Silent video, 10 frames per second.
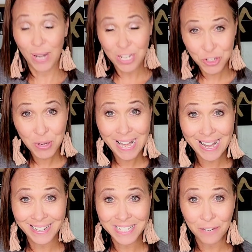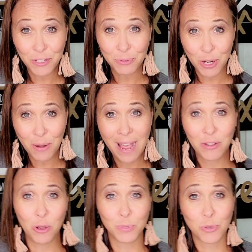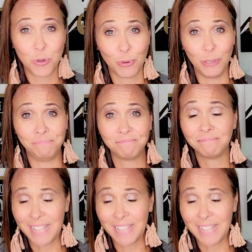Raise your hand if you don't have a homeschool room.